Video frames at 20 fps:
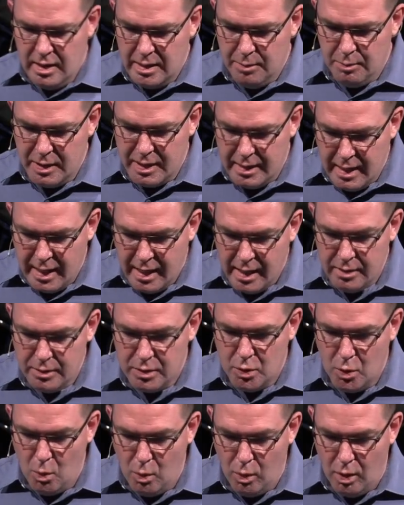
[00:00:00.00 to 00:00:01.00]
He
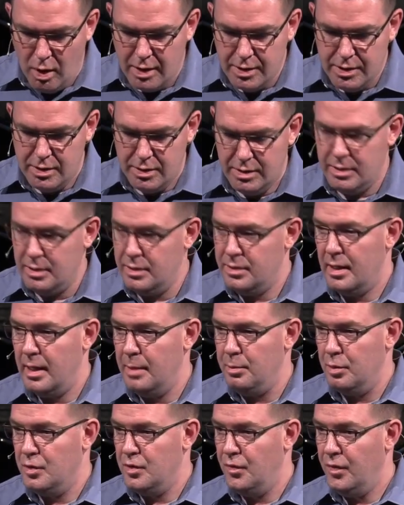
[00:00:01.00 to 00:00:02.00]
began to wash his
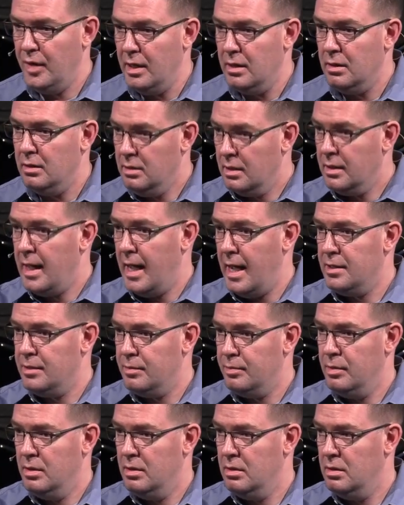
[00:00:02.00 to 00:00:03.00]
disciples' feet,
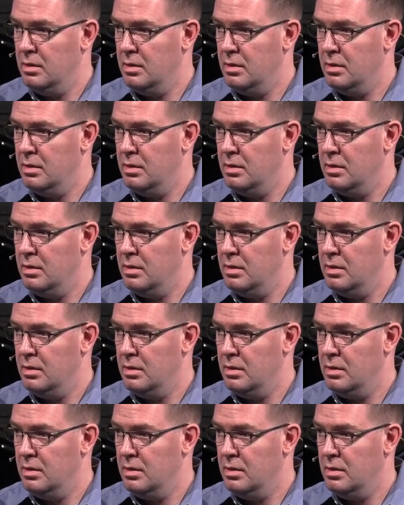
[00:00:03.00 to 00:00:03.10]
gasp,